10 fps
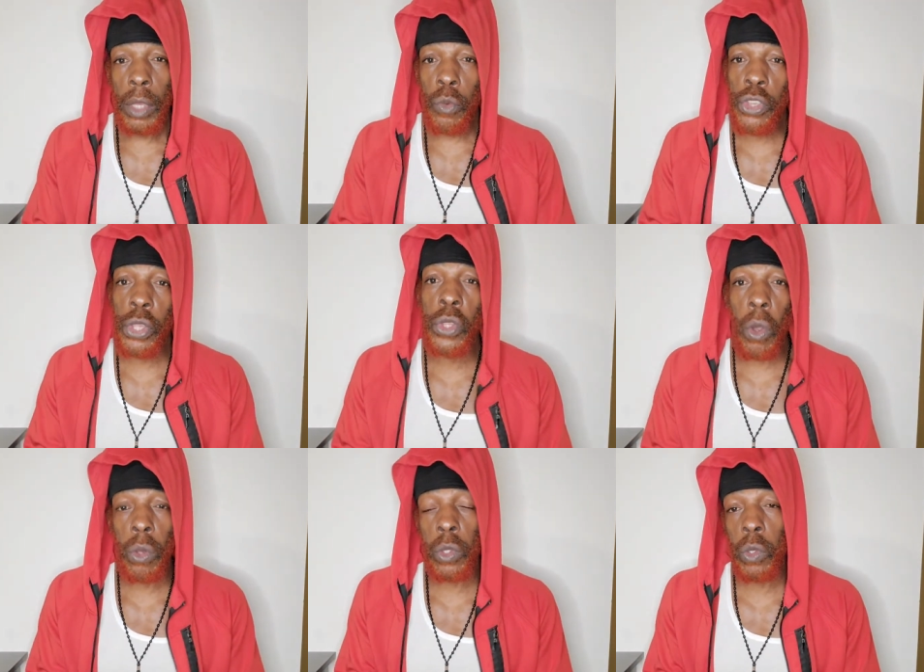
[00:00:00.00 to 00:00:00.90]
which is
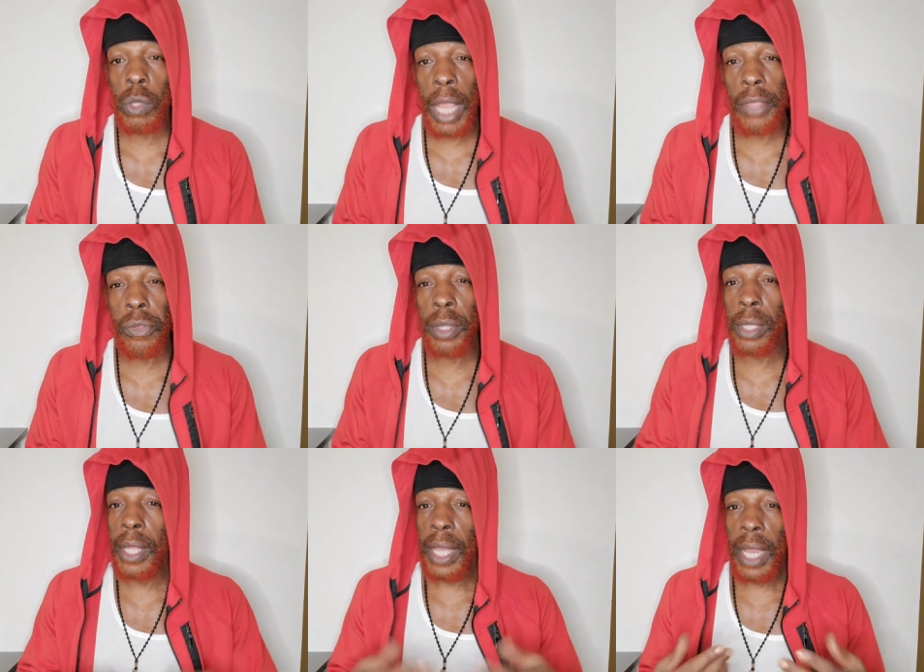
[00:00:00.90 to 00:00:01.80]
also natural
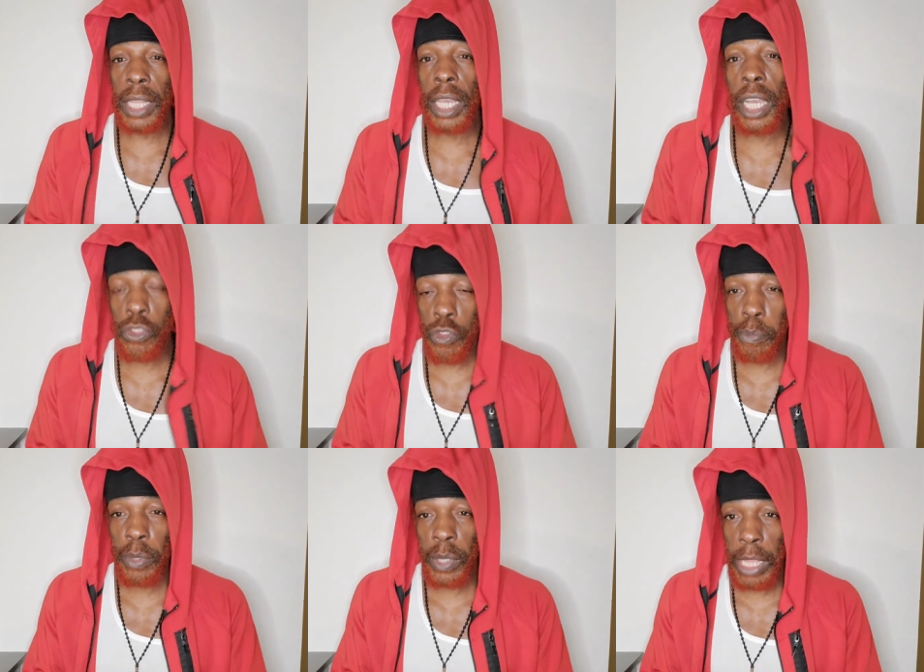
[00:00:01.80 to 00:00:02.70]
and
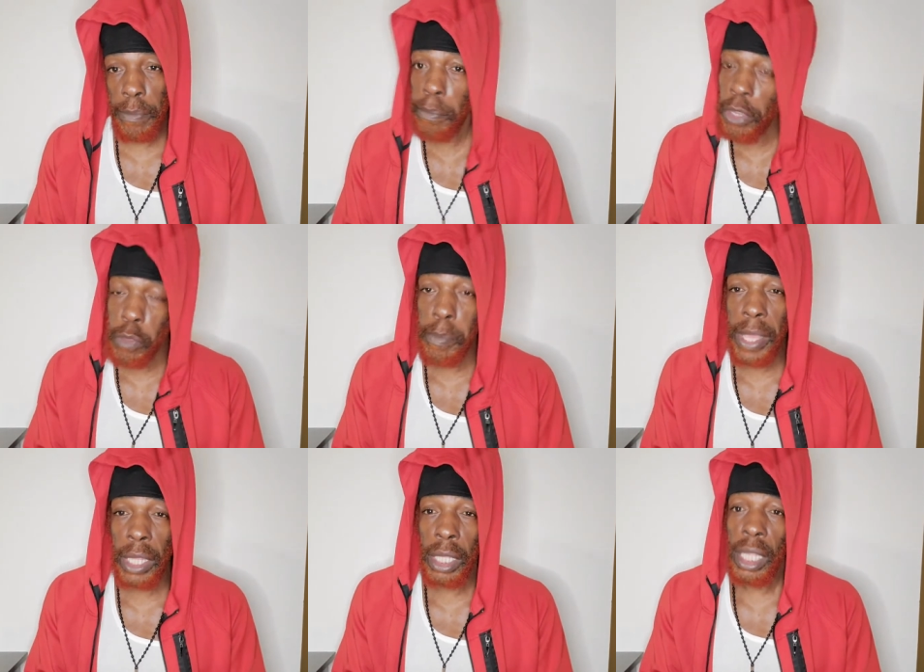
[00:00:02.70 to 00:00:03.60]
100% much better